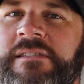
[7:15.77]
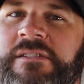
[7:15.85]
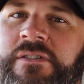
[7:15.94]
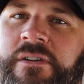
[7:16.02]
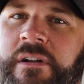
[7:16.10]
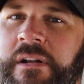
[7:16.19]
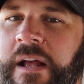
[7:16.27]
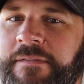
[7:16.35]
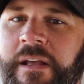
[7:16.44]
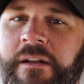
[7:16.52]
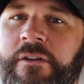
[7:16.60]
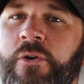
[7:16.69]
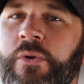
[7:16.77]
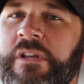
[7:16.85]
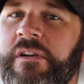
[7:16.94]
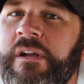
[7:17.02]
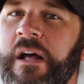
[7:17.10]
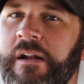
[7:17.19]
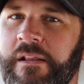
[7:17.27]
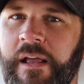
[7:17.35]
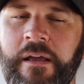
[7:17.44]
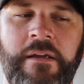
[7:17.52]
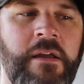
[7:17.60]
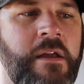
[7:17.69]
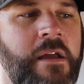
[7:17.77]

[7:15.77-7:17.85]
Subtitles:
So you're gonna have to kind of go with your gut on that.